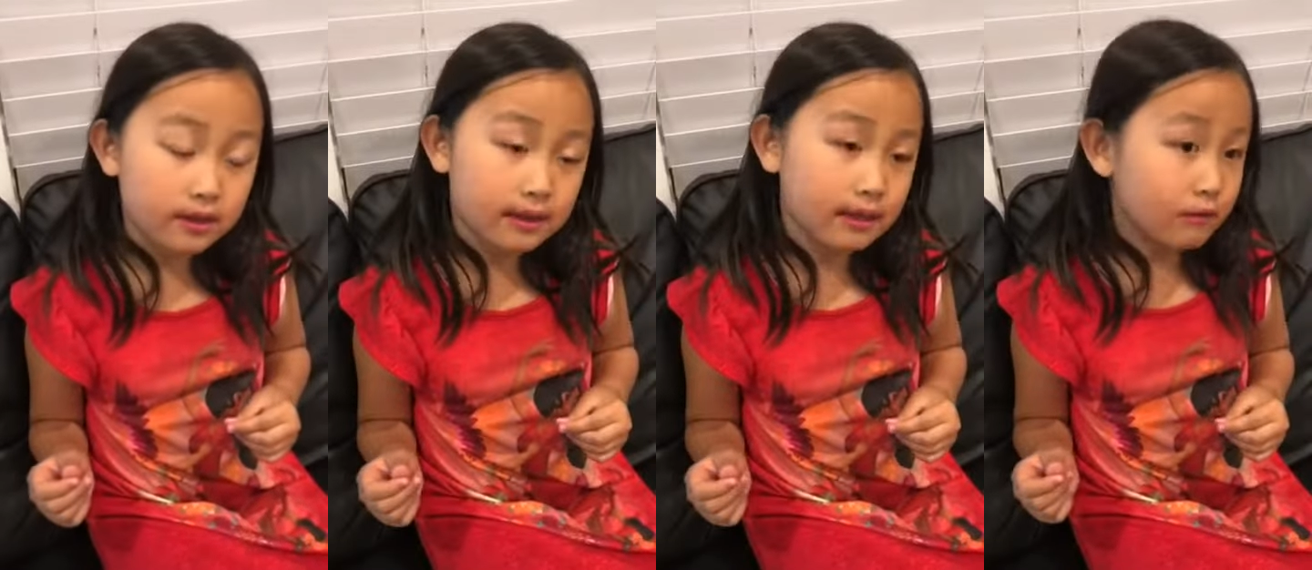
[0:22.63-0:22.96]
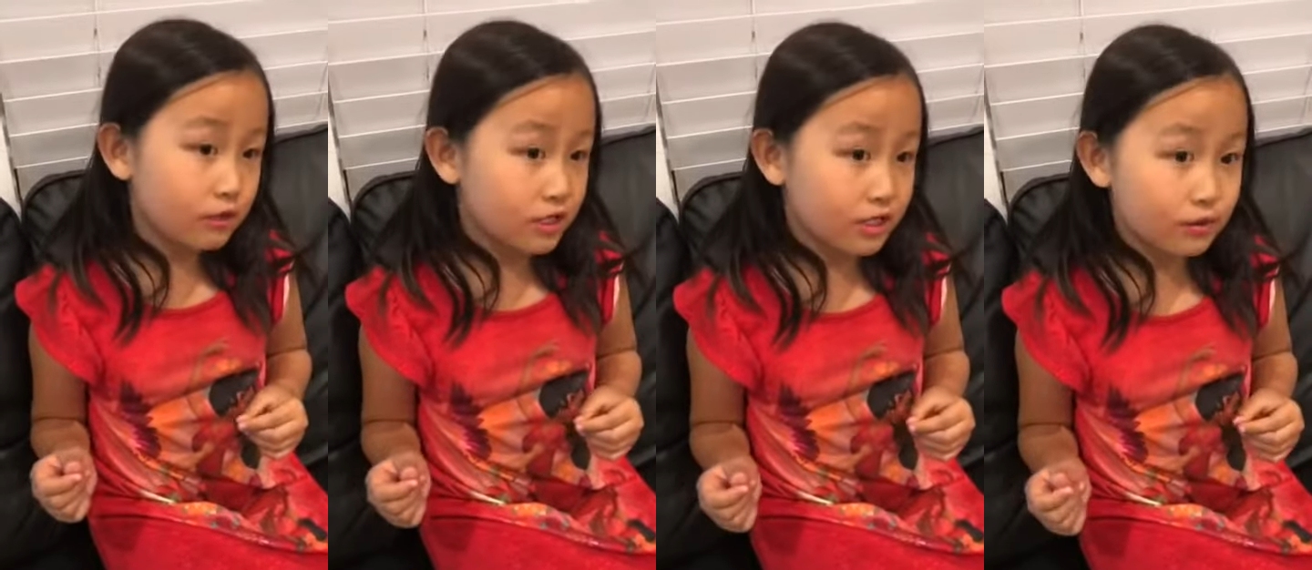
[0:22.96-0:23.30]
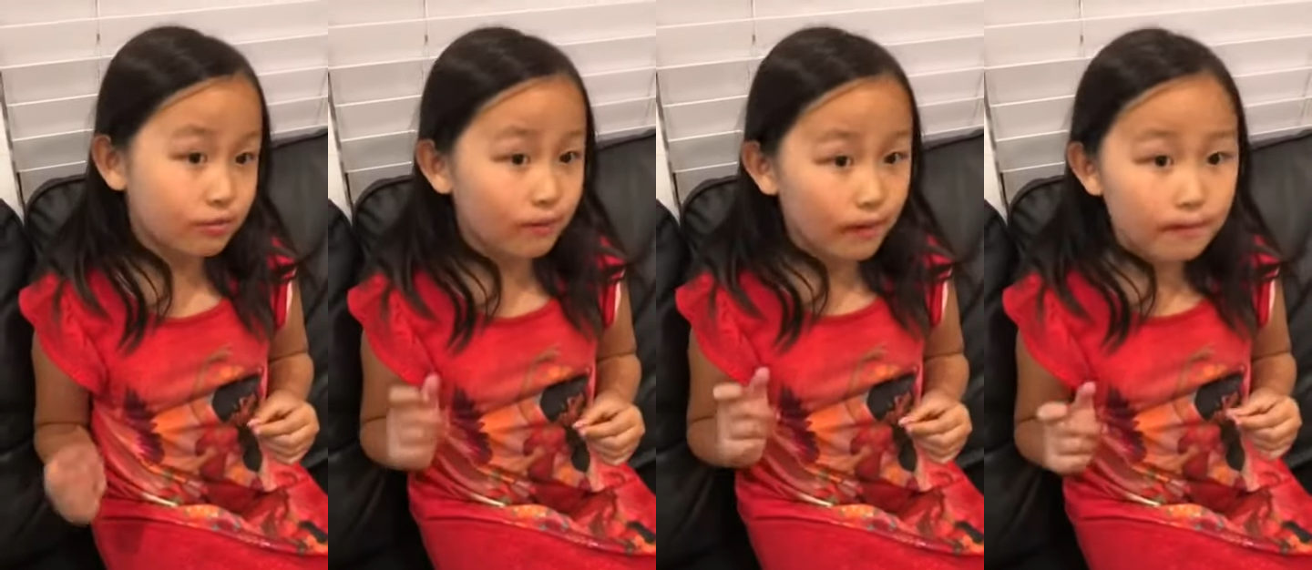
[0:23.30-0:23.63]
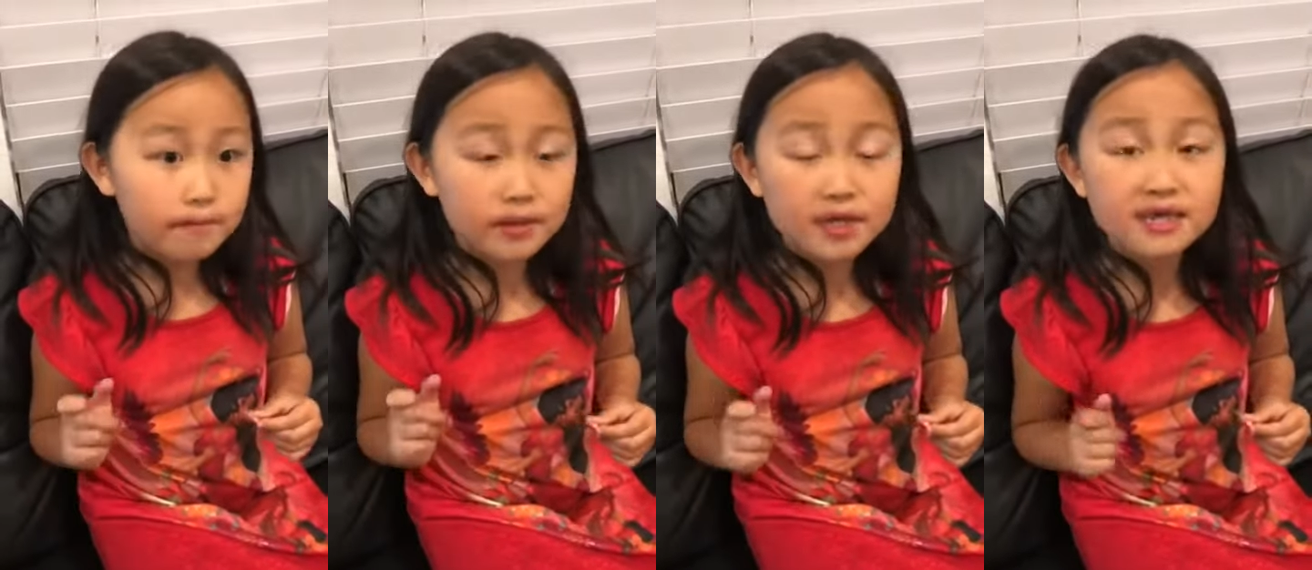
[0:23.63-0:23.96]
there was just
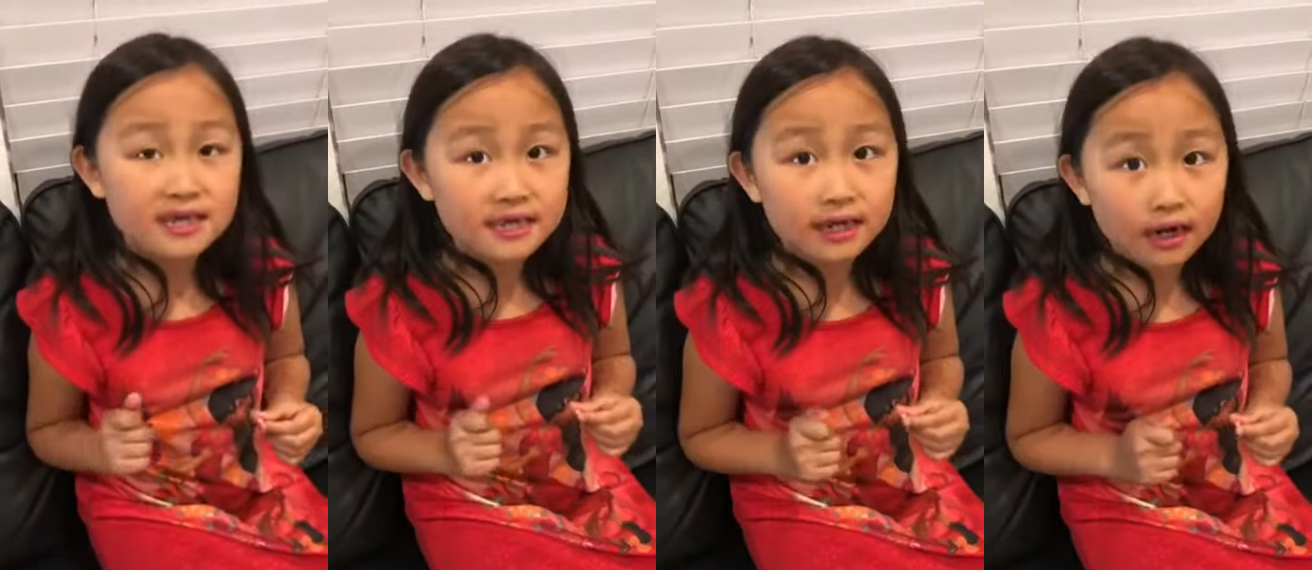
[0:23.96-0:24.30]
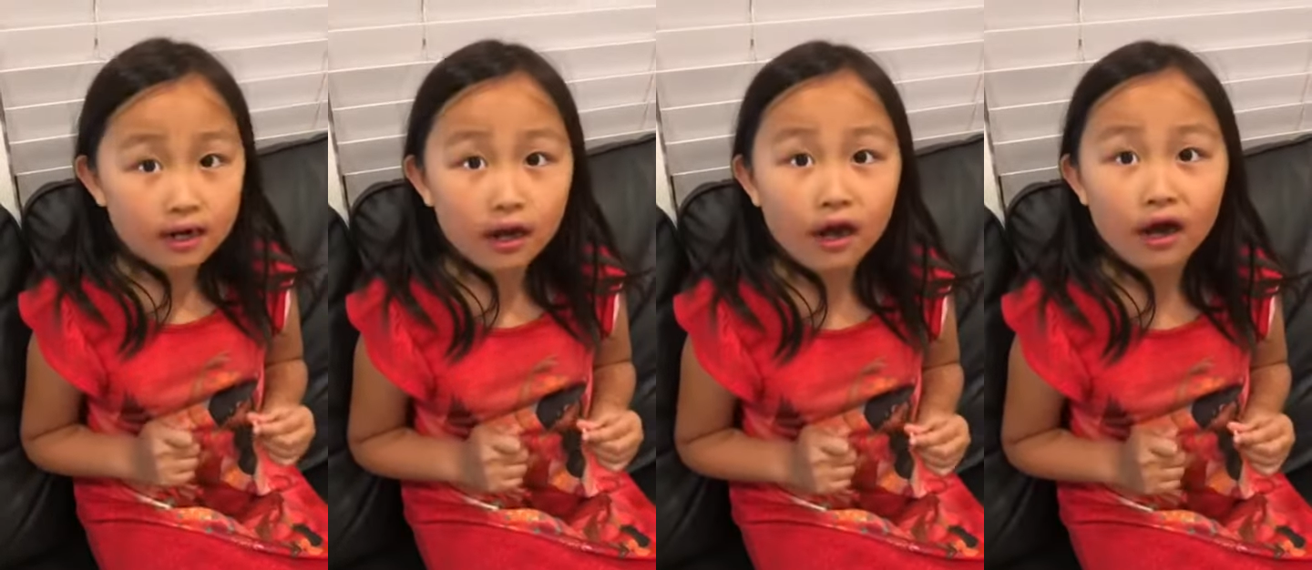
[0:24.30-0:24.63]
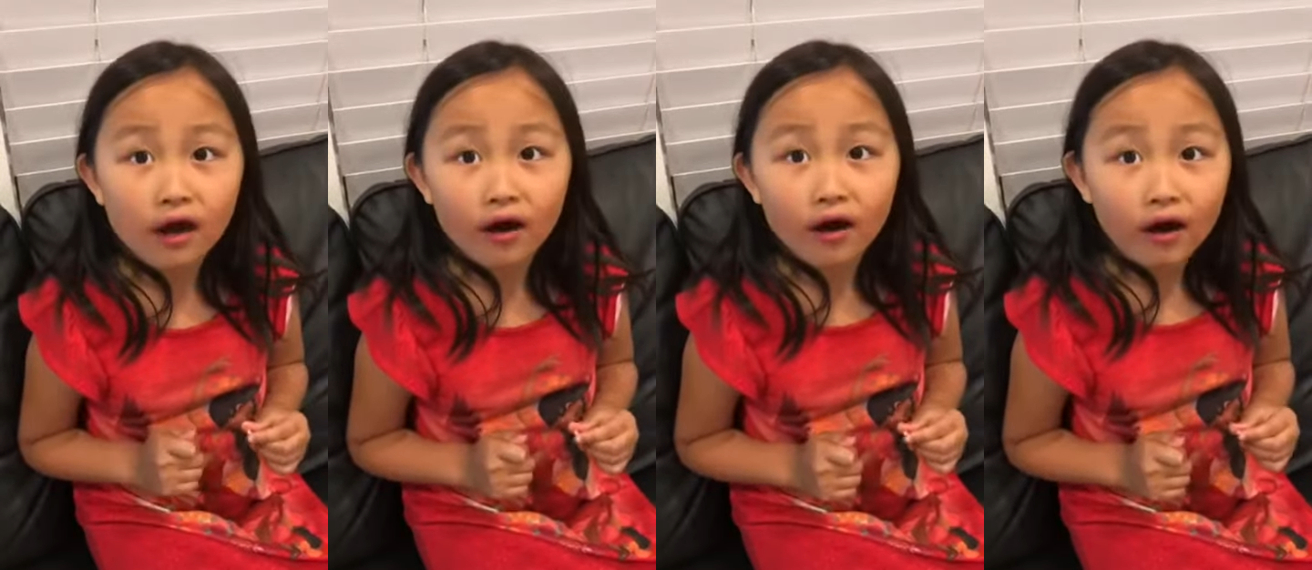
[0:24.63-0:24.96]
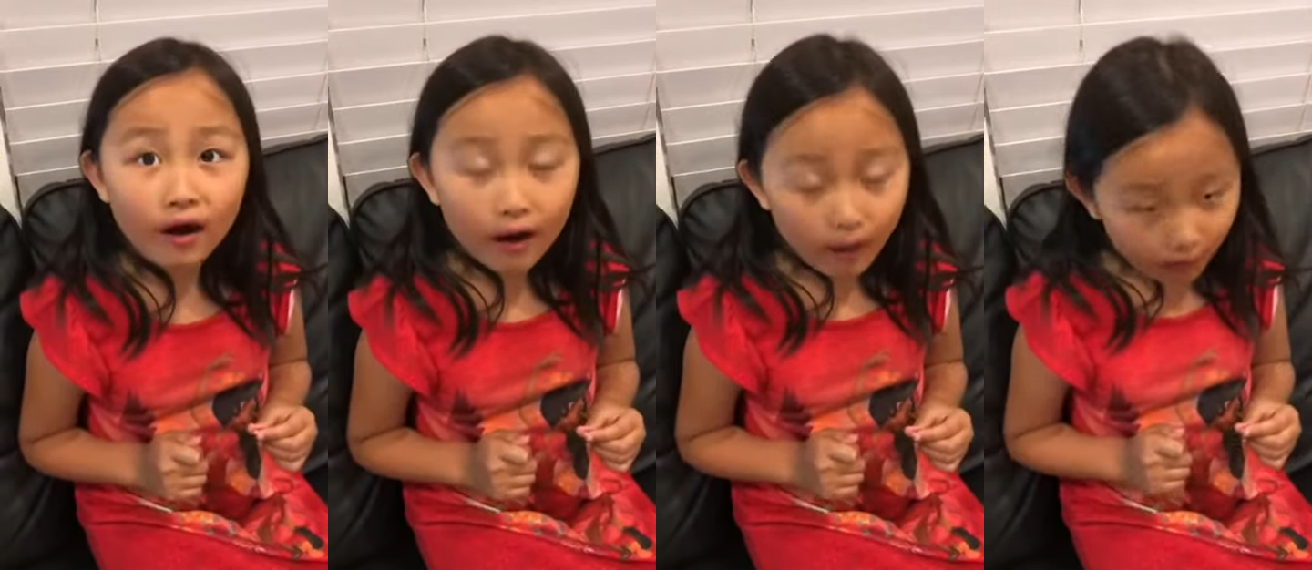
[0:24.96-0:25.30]
one piece stuck
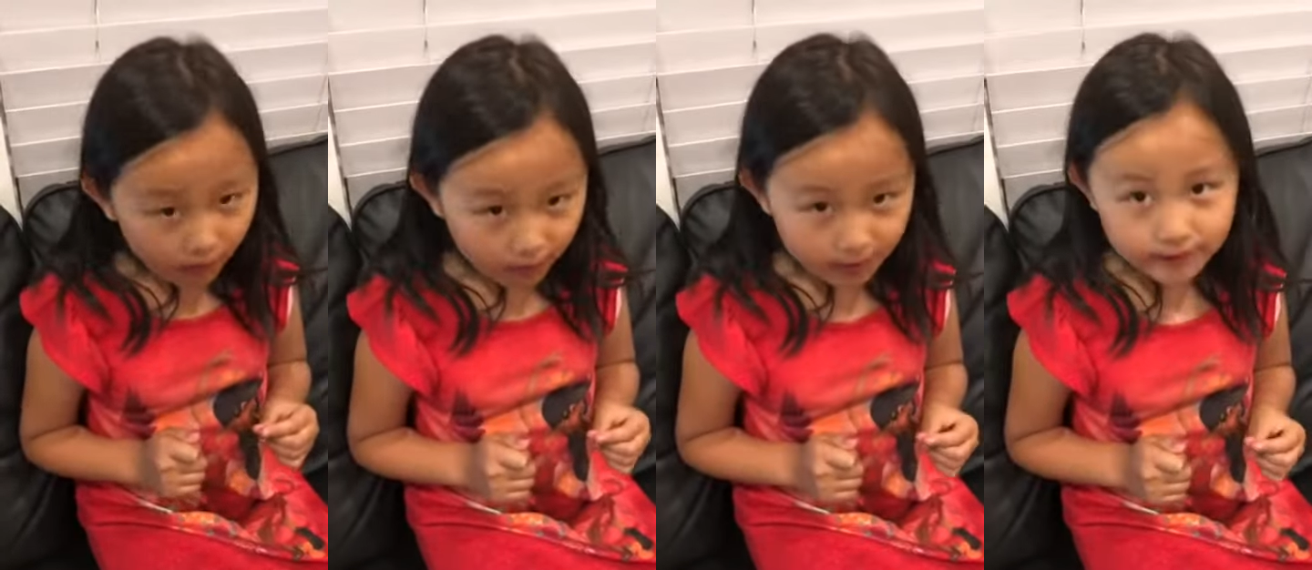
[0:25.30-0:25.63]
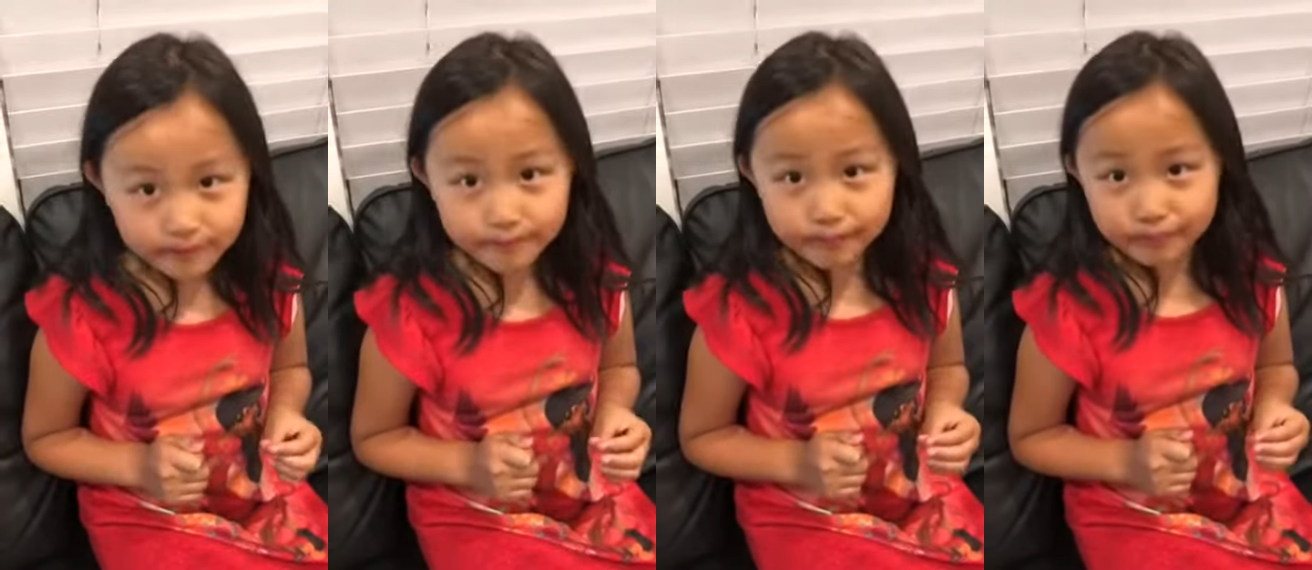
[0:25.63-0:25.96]
on